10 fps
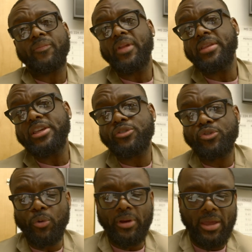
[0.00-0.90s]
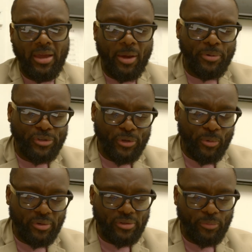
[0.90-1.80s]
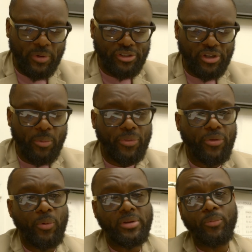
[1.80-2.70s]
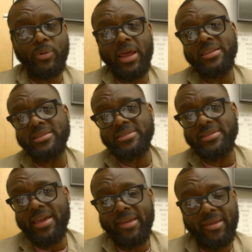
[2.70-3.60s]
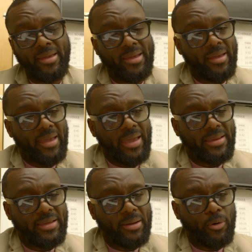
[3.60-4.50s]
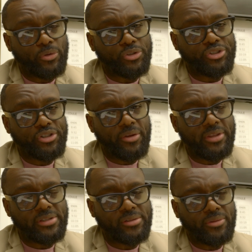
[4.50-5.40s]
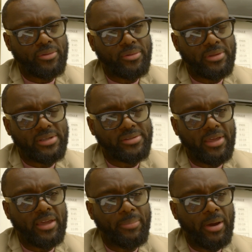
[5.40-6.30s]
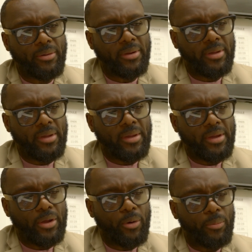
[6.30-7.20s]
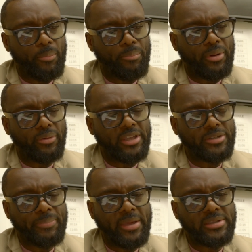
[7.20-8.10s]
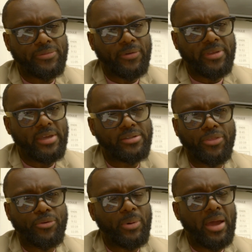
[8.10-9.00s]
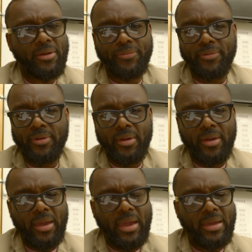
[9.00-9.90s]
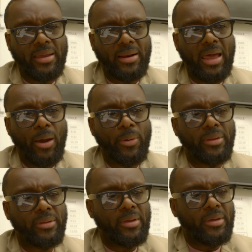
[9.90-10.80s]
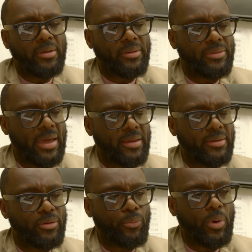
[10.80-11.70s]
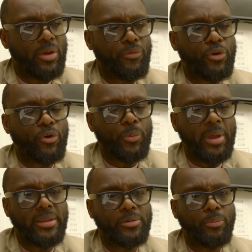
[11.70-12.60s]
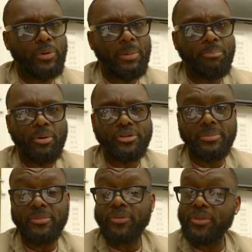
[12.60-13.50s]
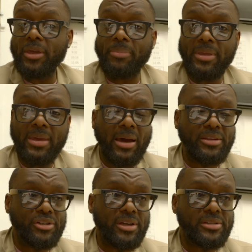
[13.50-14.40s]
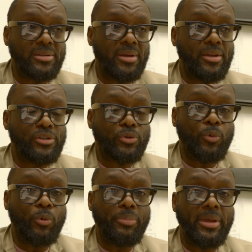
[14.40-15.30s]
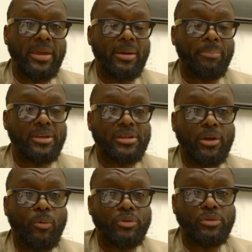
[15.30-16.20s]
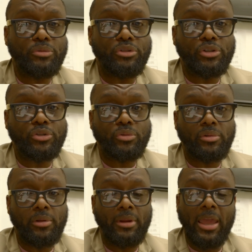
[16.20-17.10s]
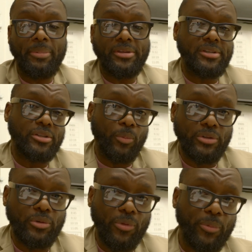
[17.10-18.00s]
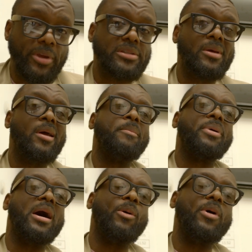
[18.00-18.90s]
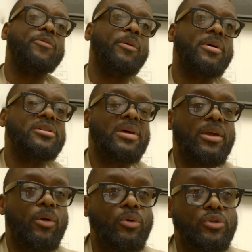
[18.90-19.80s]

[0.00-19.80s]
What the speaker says: in this short episode, to really share with you what I did today, and also share this thing about, building spaces for kids to thrive and allowing that whatever you create to really push them to think beyond just school being a place I go to just learn ABCs and 1, 2, 3s, but however, a place that I go